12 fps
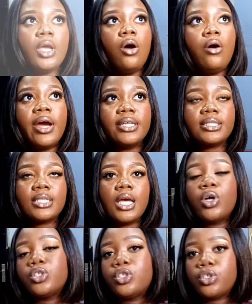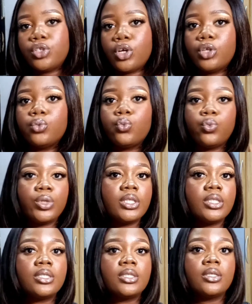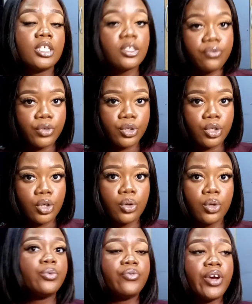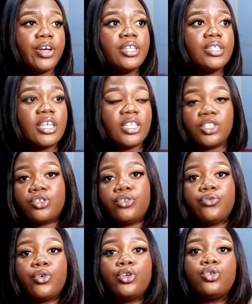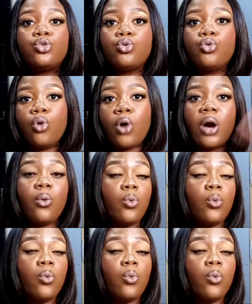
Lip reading: Alright, once you're done with this video, it'll be very necessary for you to go and